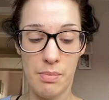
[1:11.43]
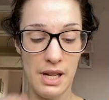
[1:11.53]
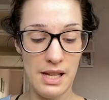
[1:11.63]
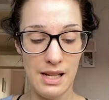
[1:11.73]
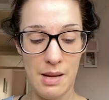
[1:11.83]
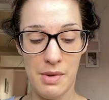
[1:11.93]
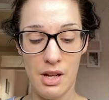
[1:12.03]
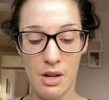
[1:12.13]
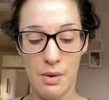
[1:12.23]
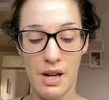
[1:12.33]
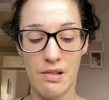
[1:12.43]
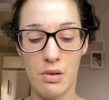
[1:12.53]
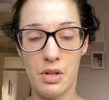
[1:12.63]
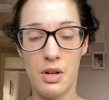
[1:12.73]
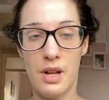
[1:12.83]
Please let me know how you're
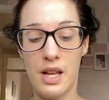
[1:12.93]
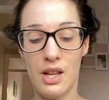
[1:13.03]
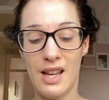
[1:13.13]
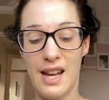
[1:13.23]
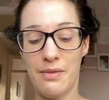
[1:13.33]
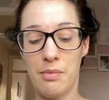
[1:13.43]
all doing. You're going to have to